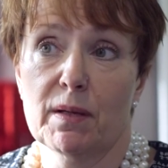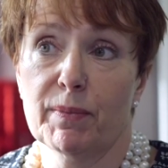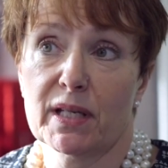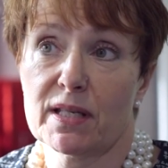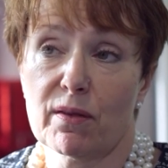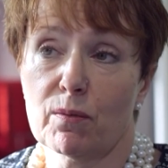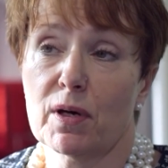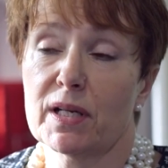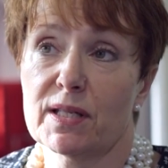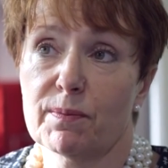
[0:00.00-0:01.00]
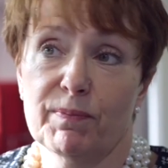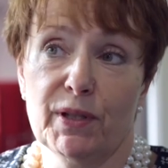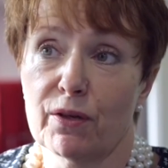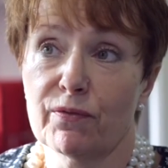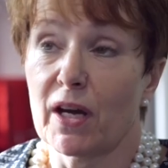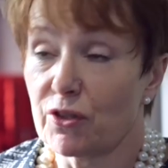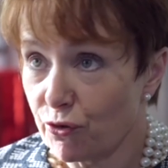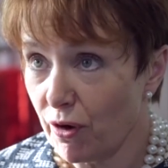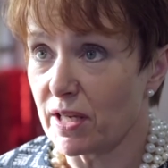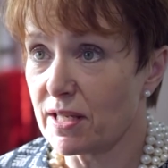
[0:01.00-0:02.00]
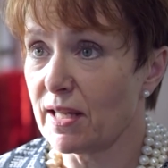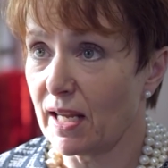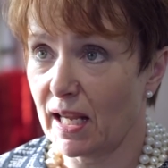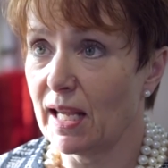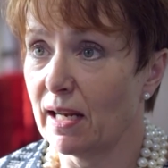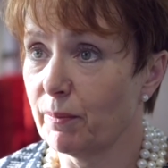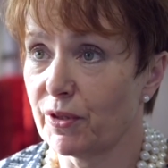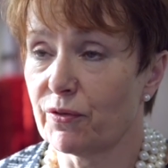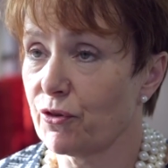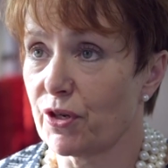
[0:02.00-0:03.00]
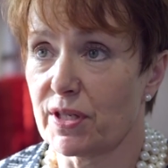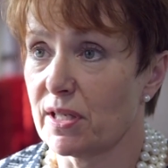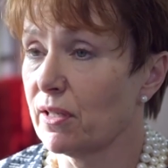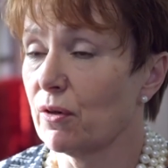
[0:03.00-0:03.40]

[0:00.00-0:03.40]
because otherwise, you know, that trust, that key element of trust is